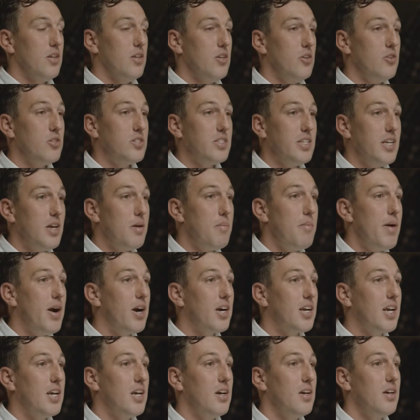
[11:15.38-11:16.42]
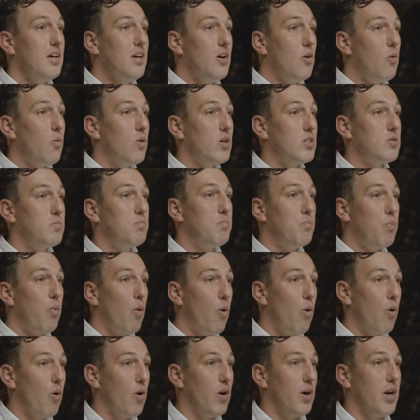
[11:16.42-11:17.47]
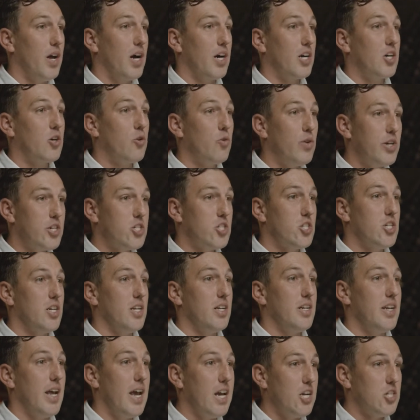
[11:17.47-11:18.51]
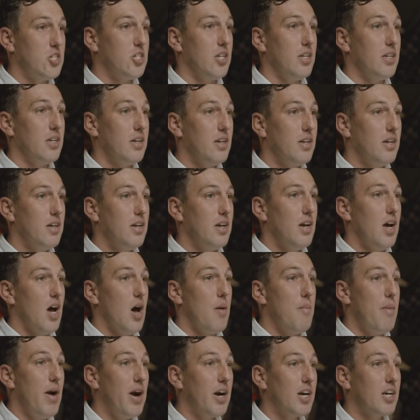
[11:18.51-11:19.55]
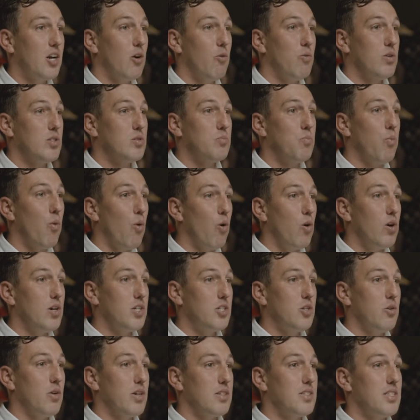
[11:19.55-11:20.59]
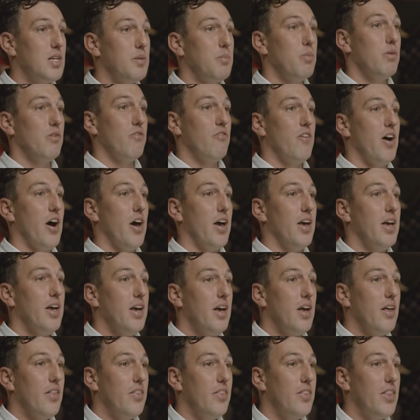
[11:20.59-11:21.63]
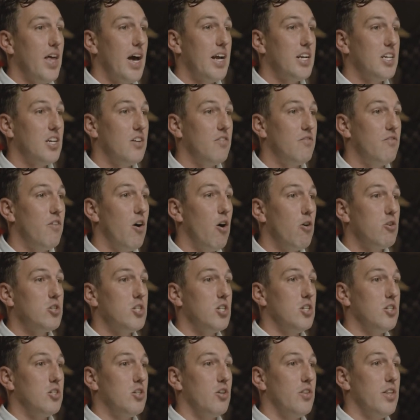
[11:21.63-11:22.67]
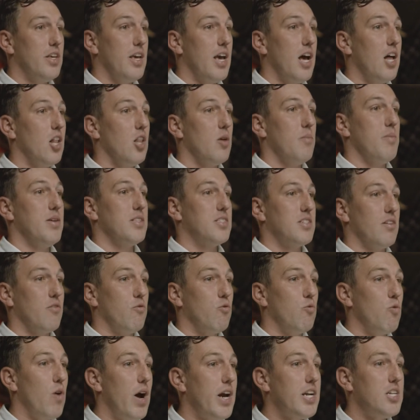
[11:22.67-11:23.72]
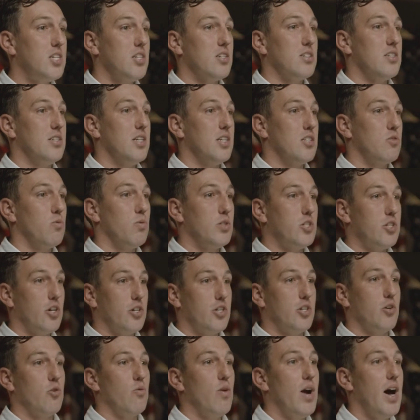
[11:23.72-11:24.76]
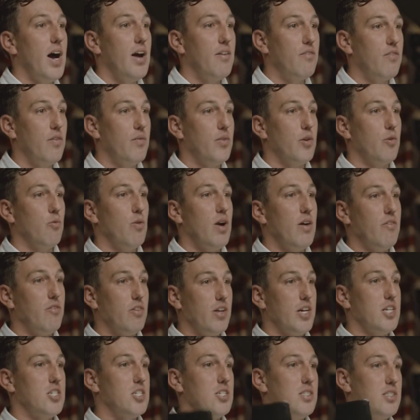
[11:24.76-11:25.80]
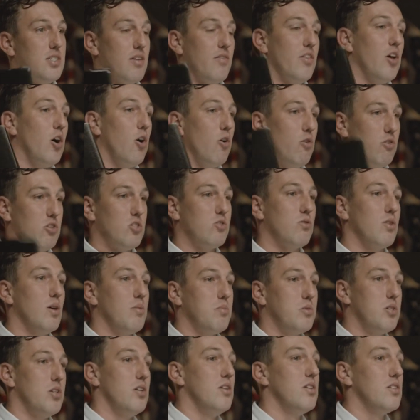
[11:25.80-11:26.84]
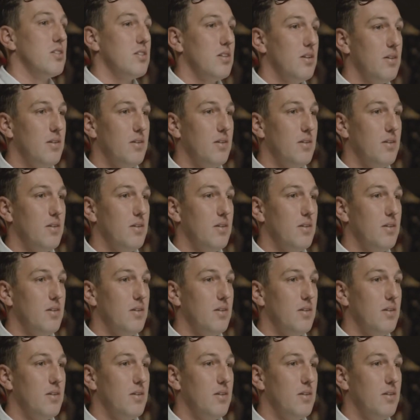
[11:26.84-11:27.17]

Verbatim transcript: You see, America was born a Christian nation. America was born to exemplify that devotion to the elements of righteousness which are derived from the revelations of the Holy Scriptures.